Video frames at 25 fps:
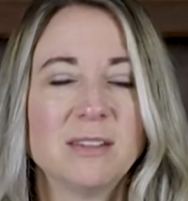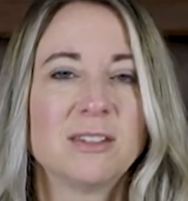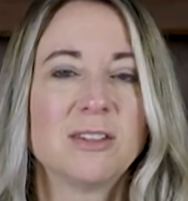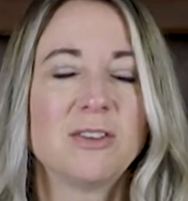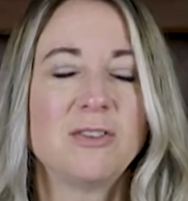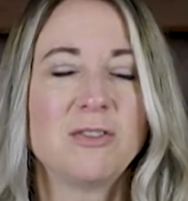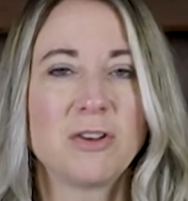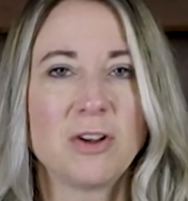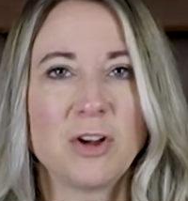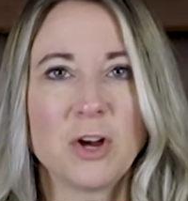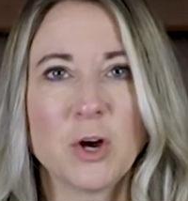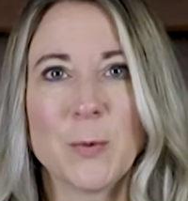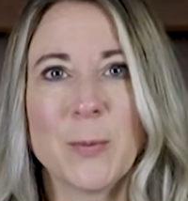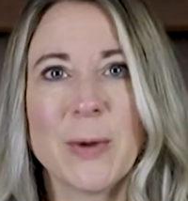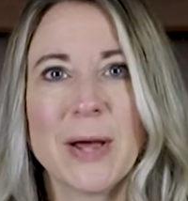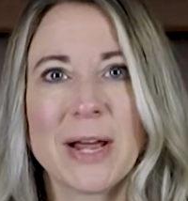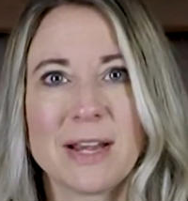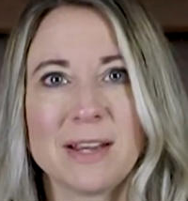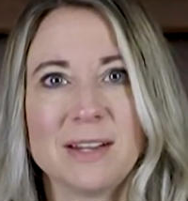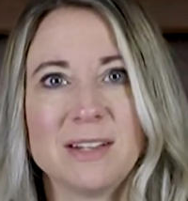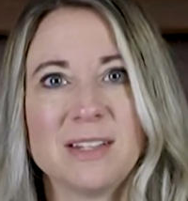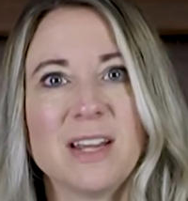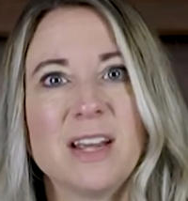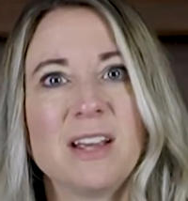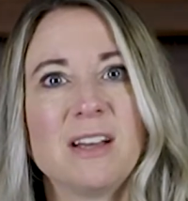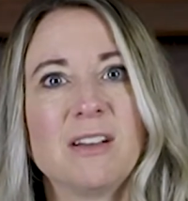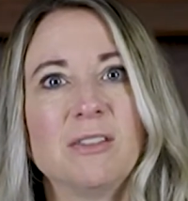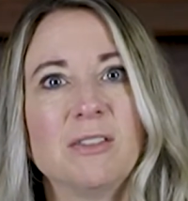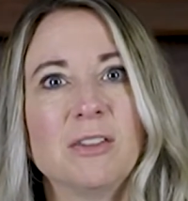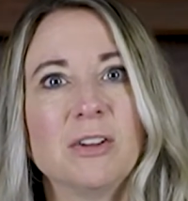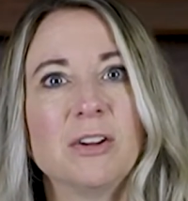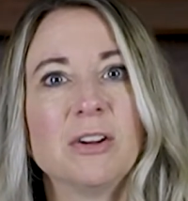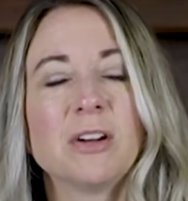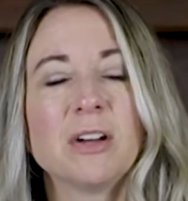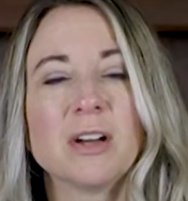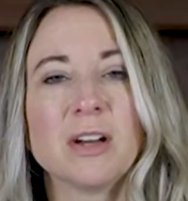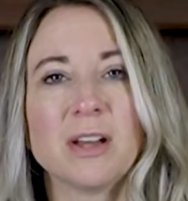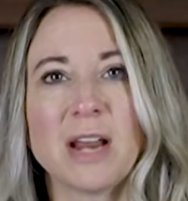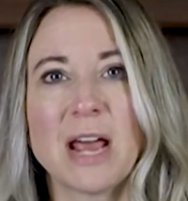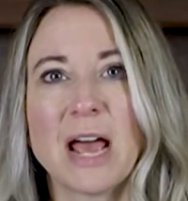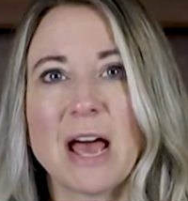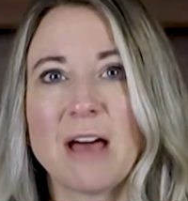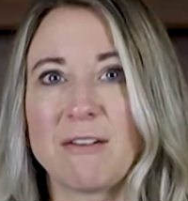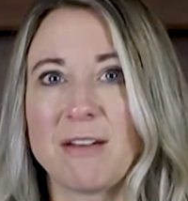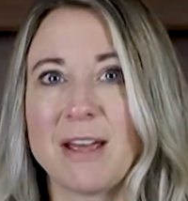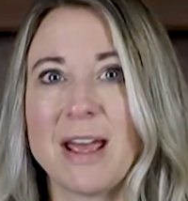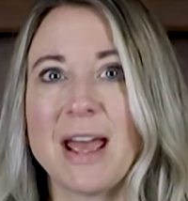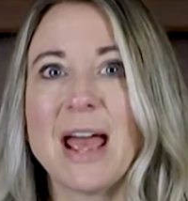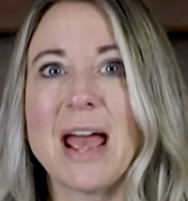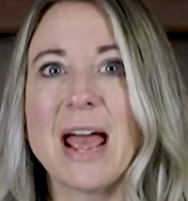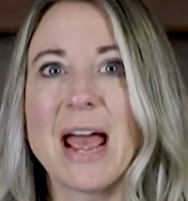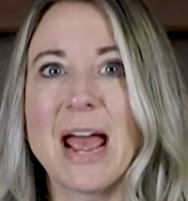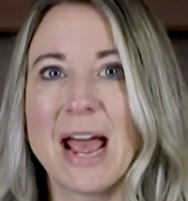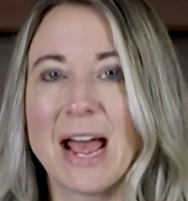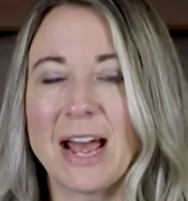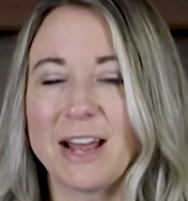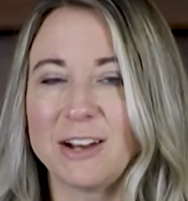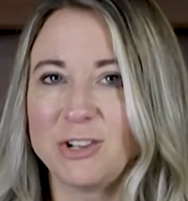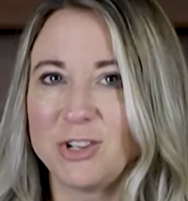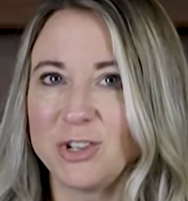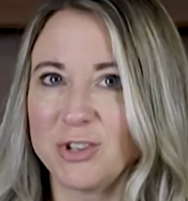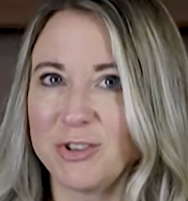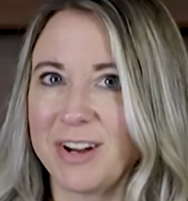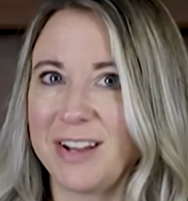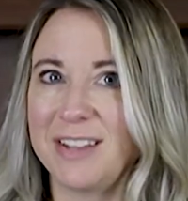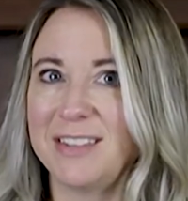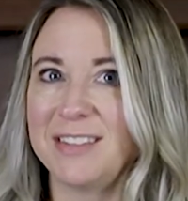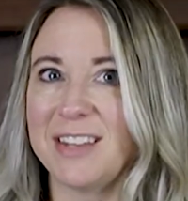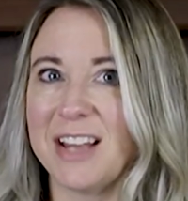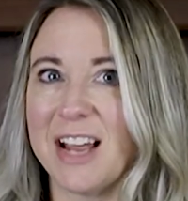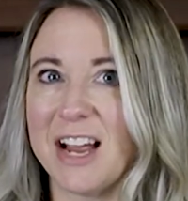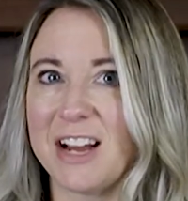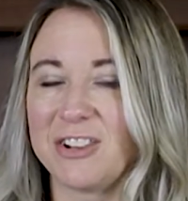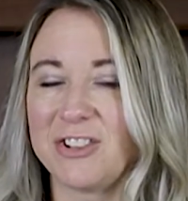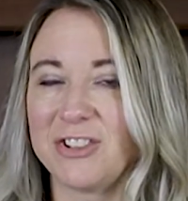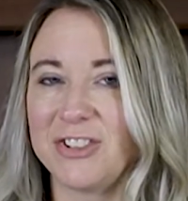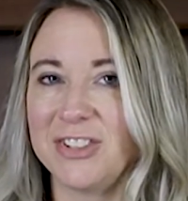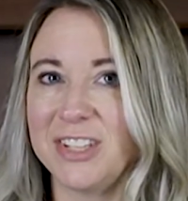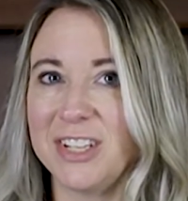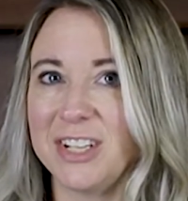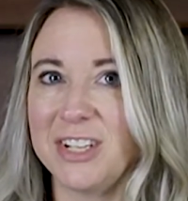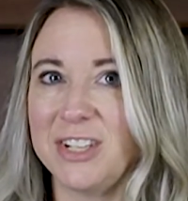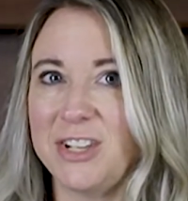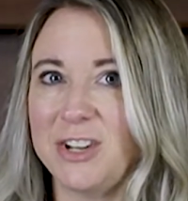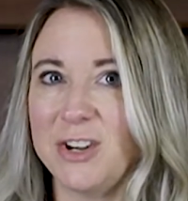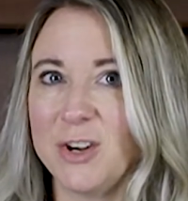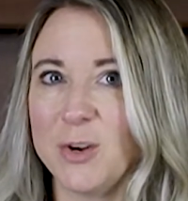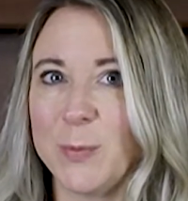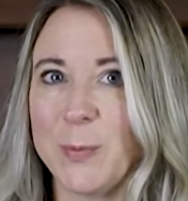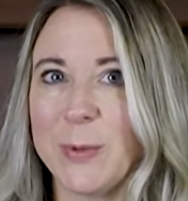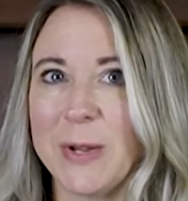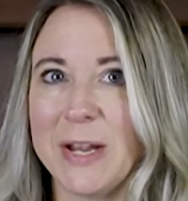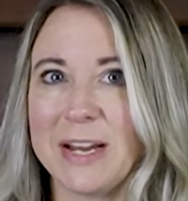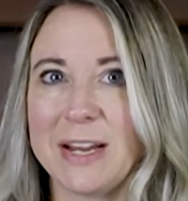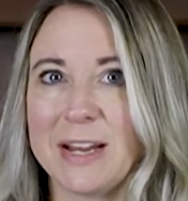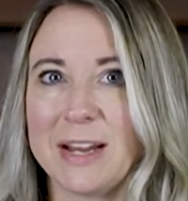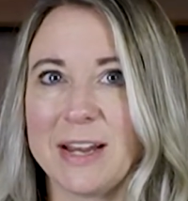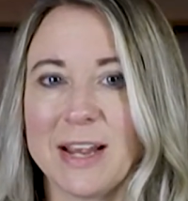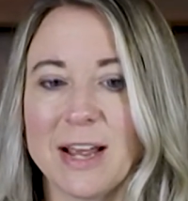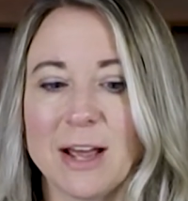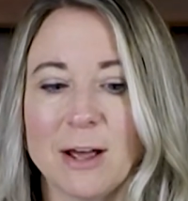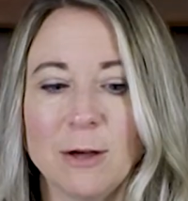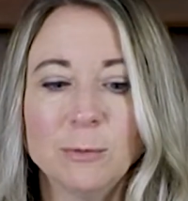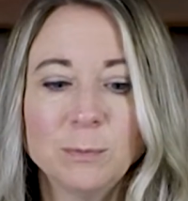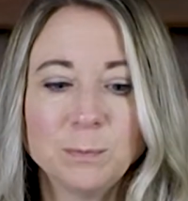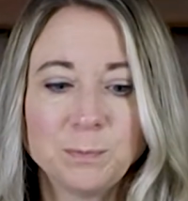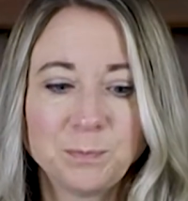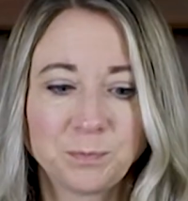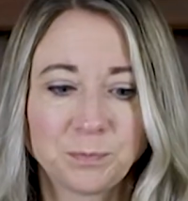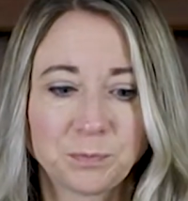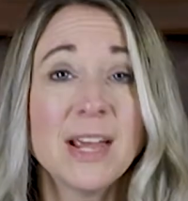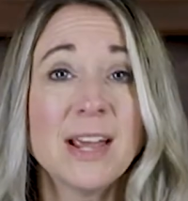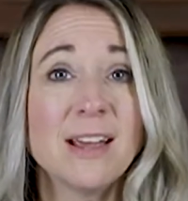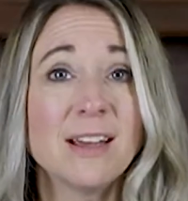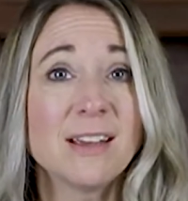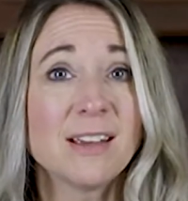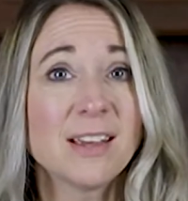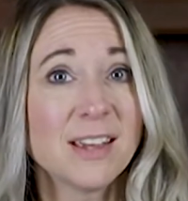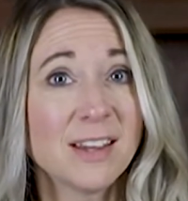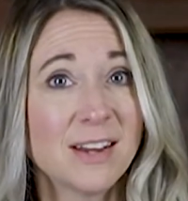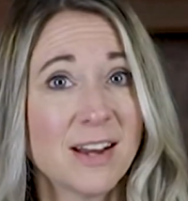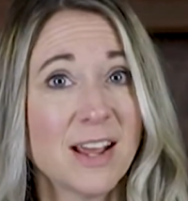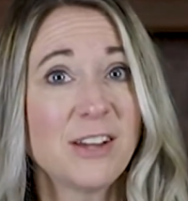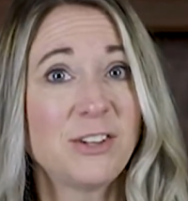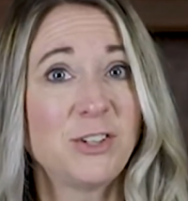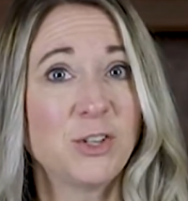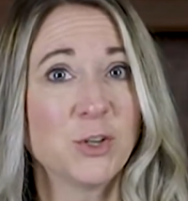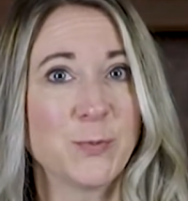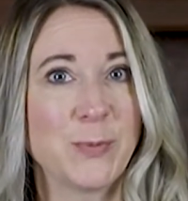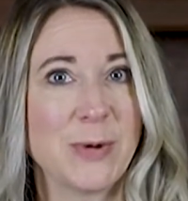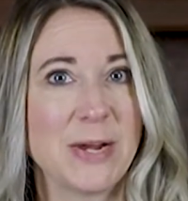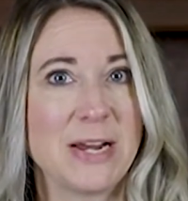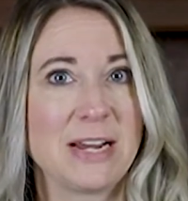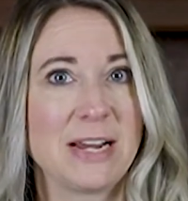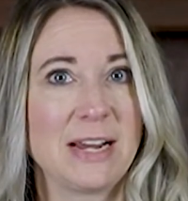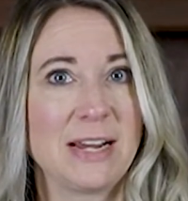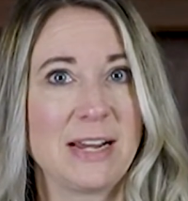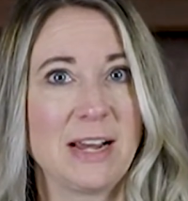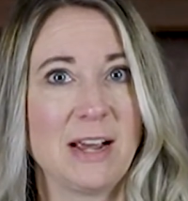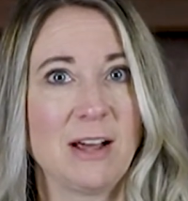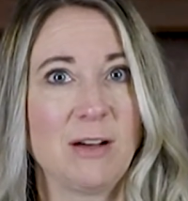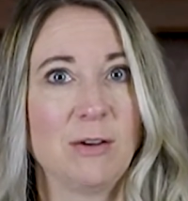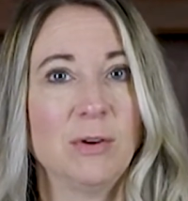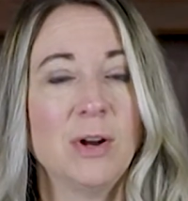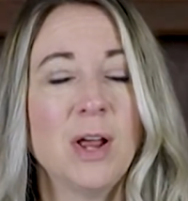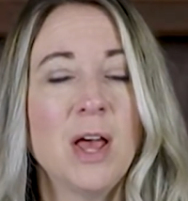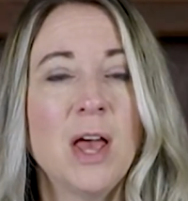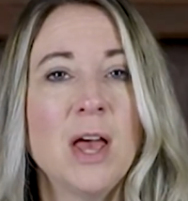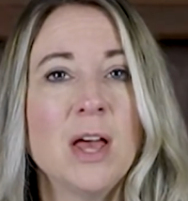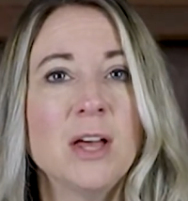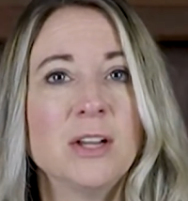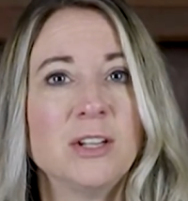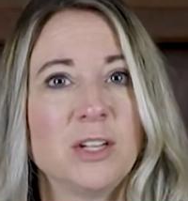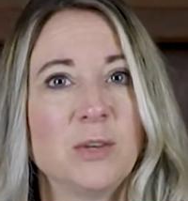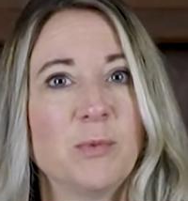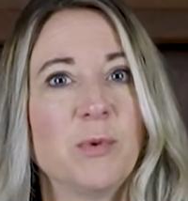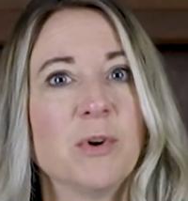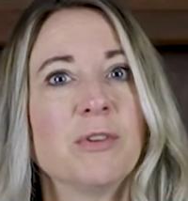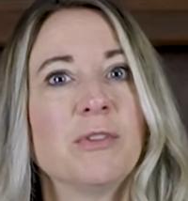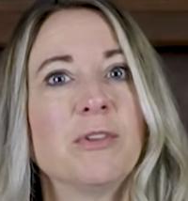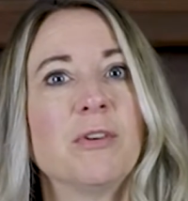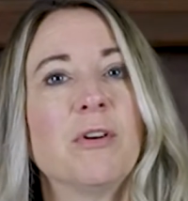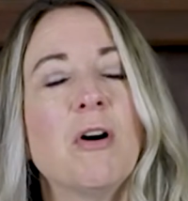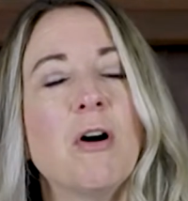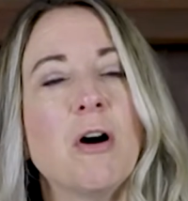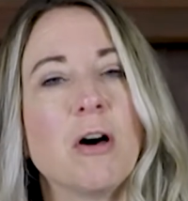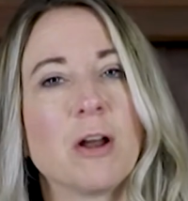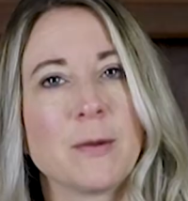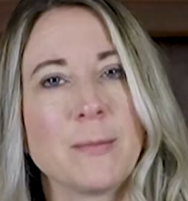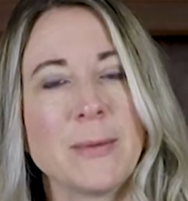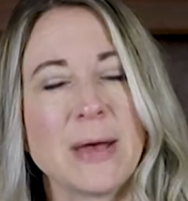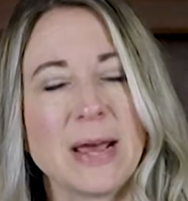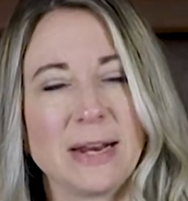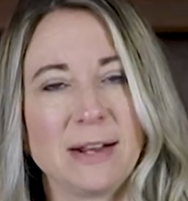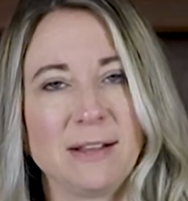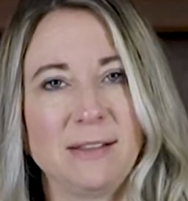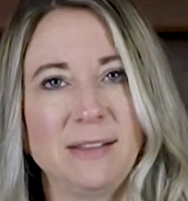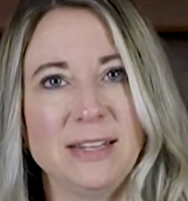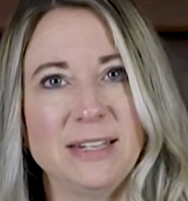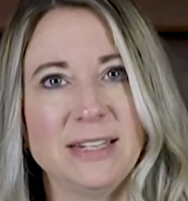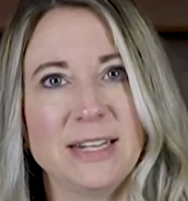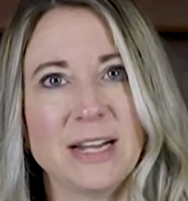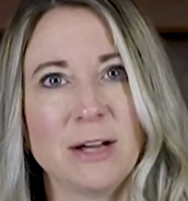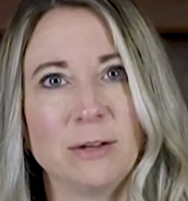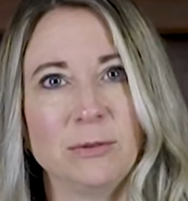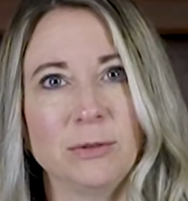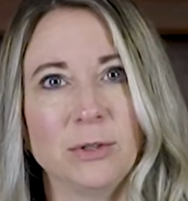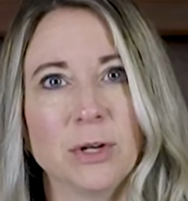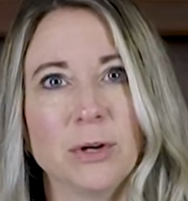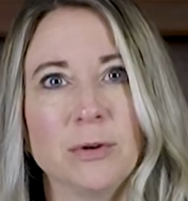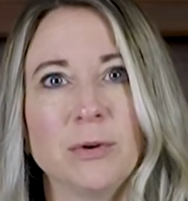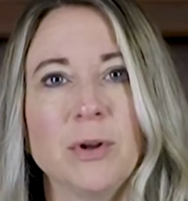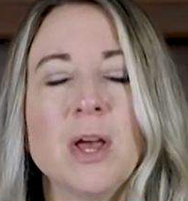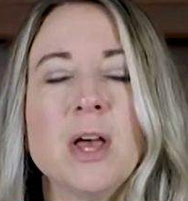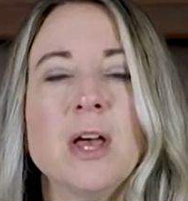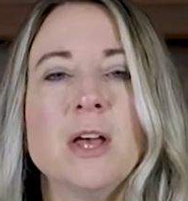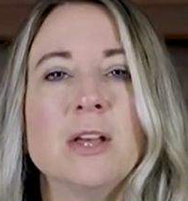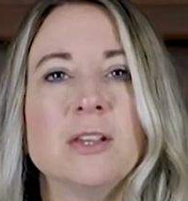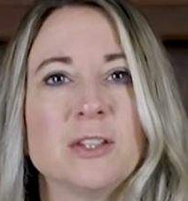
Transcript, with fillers: so you can go back and take a look at how to add transactions into your bank account and connect your bank account to where they'll automatically download.